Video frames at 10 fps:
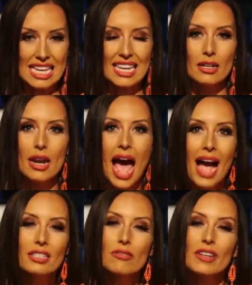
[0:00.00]
in an
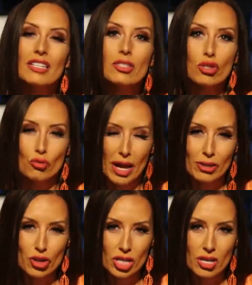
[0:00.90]
act of
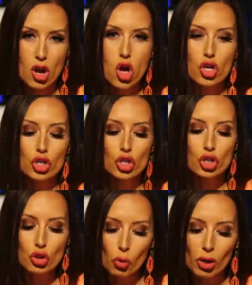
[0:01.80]
insurrection,
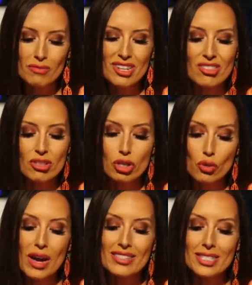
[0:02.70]
stormed the
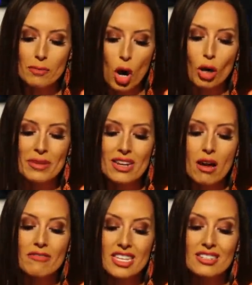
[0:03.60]
U S Department
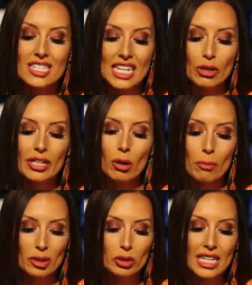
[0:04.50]
of the Interior
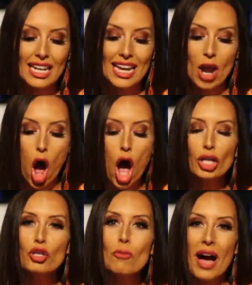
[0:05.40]
building and
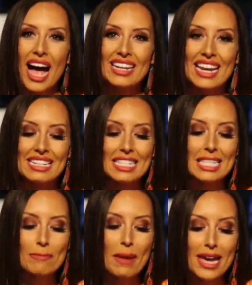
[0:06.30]
occupied a
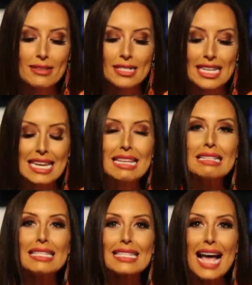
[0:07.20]
space
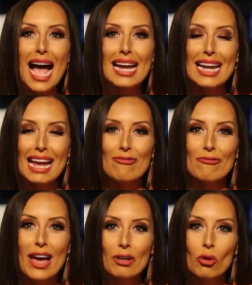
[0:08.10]
inside a
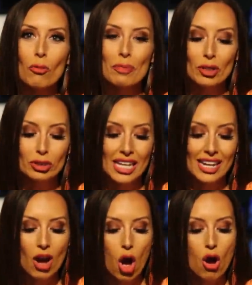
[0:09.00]
federal
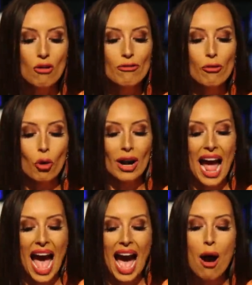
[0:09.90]
building
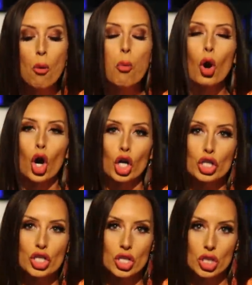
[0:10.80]
for
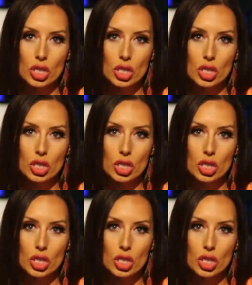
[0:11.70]
hours.